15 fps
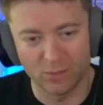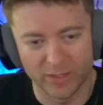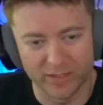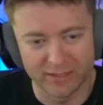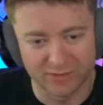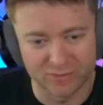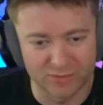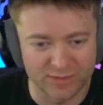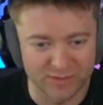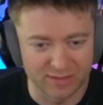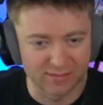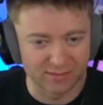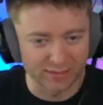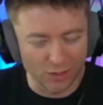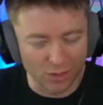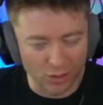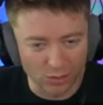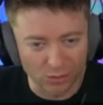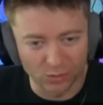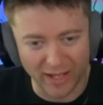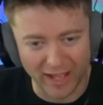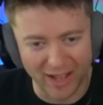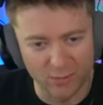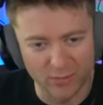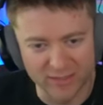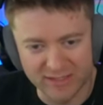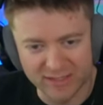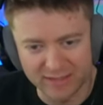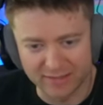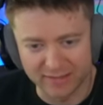quite interested to know how we
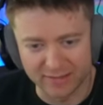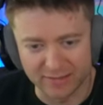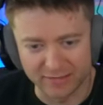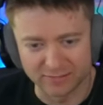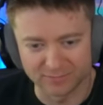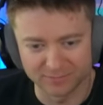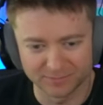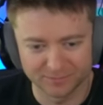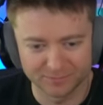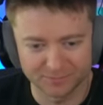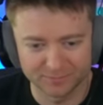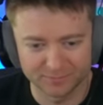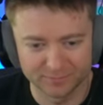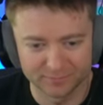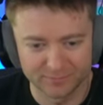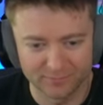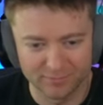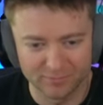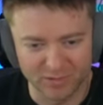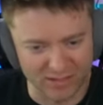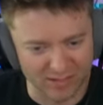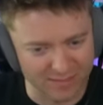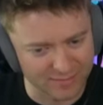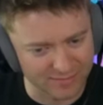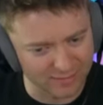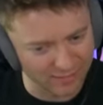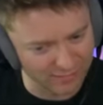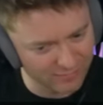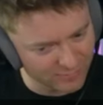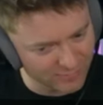did here.
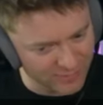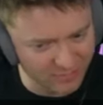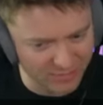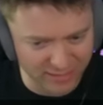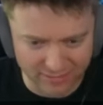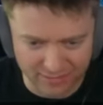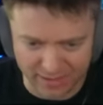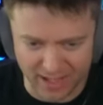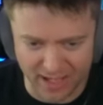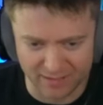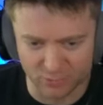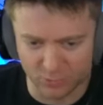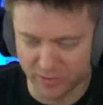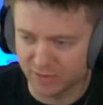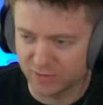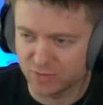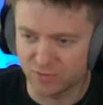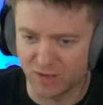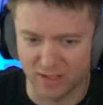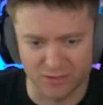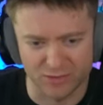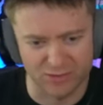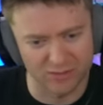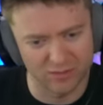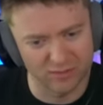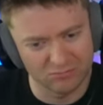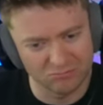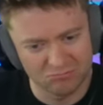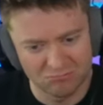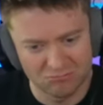Because to me, like I have a weak
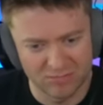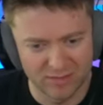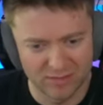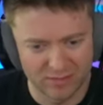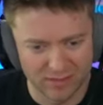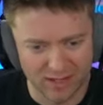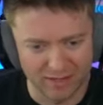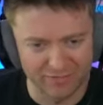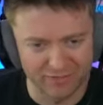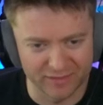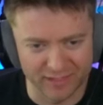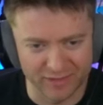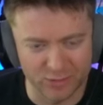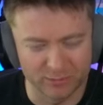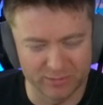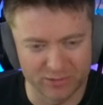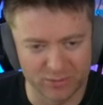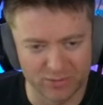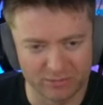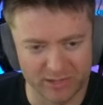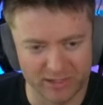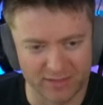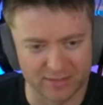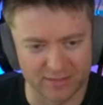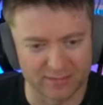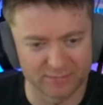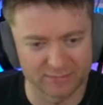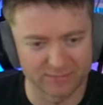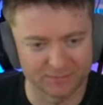structure. I feel like I could be doing better.